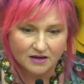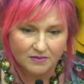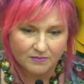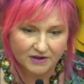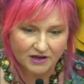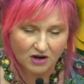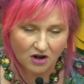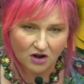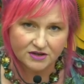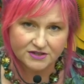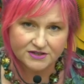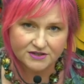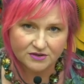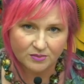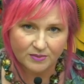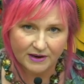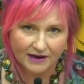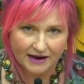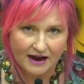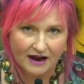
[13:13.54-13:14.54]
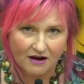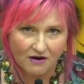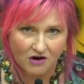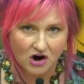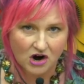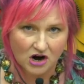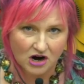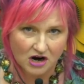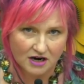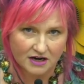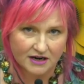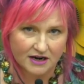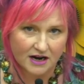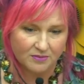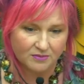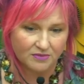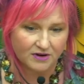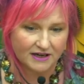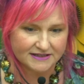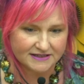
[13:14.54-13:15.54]
but also about how hard
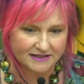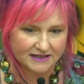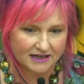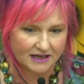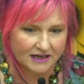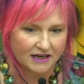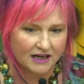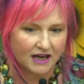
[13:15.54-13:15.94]
I'm pressing it.